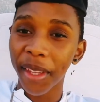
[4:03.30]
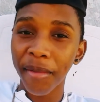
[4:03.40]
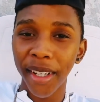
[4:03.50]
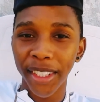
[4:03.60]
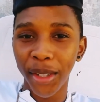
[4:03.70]

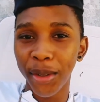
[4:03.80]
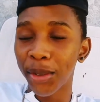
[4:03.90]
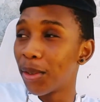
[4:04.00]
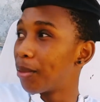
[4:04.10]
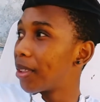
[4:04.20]
But it's so
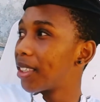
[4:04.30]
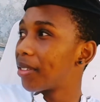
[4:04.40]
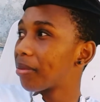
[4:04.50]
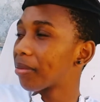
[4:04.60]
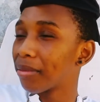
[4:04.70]
cool, man.
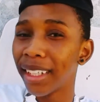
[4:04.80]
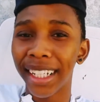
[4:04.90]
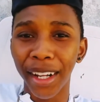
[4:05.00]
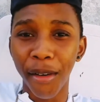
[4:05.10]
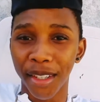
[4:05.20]

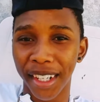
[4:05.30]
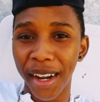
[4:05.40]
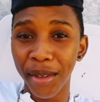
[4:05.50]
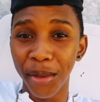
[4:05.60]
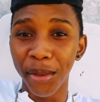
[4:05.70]
No, it's
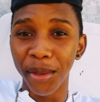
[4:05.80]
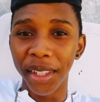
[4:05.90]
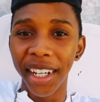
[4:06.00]
not cool.